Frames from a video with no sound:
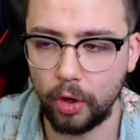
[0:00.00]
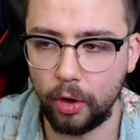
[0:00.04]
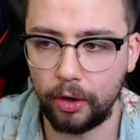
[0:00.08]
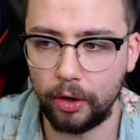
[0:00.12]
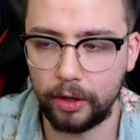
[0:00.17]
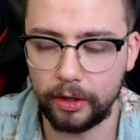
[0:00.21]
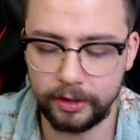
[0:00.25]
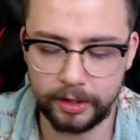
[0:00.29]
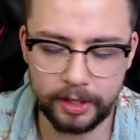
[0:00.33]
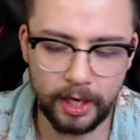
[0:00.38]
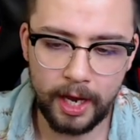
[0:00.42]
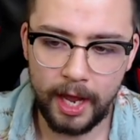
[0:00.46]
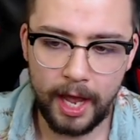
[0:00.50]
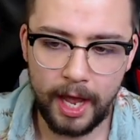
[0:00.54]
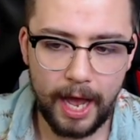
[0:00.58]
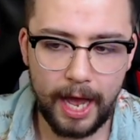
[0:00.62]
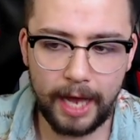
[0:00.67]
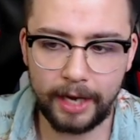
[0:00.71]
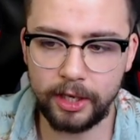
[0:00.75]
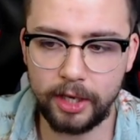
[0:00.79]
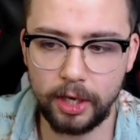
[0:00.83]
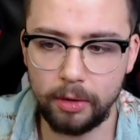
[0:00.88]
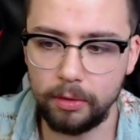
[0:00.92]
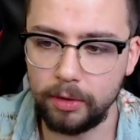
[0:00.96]
sure, because
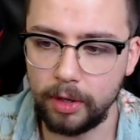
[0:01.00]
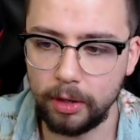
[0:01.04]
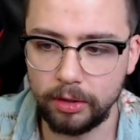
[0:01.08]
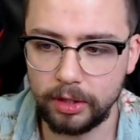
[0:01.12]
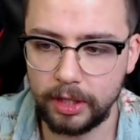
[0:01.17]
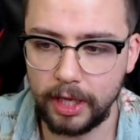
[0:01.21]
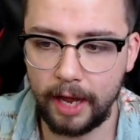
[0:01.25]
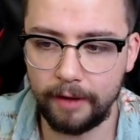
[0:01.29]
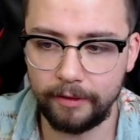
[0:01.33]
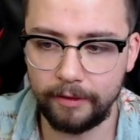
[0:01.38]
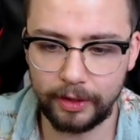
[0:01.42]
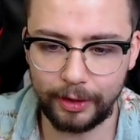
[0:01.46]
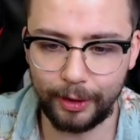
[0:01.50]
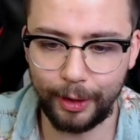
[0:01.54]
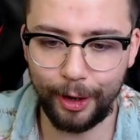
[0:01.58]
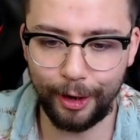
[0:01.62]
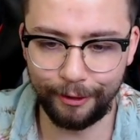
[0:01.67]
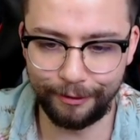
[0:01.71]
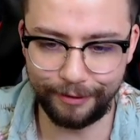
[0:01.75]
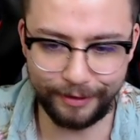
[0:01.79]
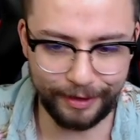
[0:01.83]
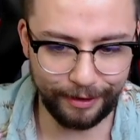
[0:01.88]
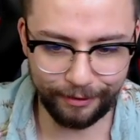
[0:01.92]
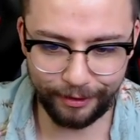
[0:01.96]
I do usually have a
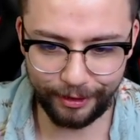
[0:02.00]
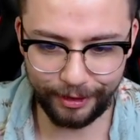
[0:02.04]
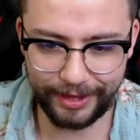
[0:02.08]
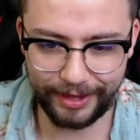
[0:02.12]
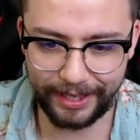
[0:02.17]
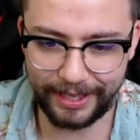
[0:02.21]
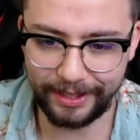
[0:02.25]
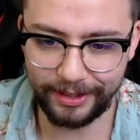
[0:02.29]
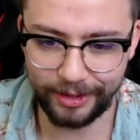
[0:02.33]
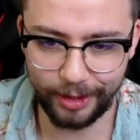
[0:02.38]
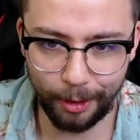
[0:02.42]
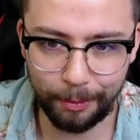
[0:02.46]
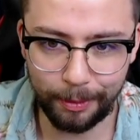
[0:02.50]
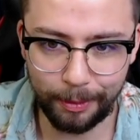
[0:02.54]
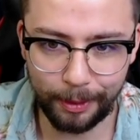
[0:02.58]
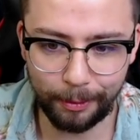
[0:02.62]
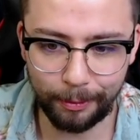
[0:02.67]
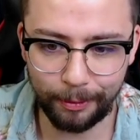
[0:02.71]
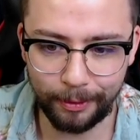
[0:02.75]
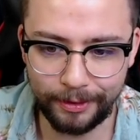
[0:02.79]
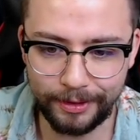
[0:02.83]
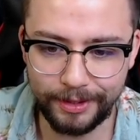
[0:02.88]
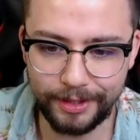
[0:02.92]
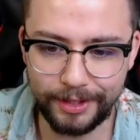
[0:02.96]
lot of different things open
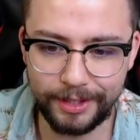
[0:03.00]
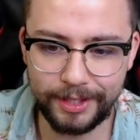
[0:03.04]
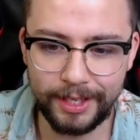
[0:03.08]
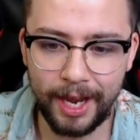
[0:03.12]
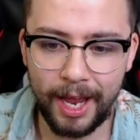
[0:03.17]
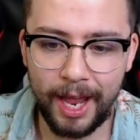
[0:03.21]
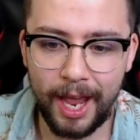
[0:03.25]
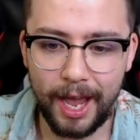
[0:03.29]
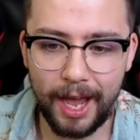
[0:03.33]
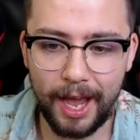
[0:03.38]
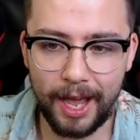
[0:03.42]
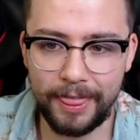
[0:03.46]
at once.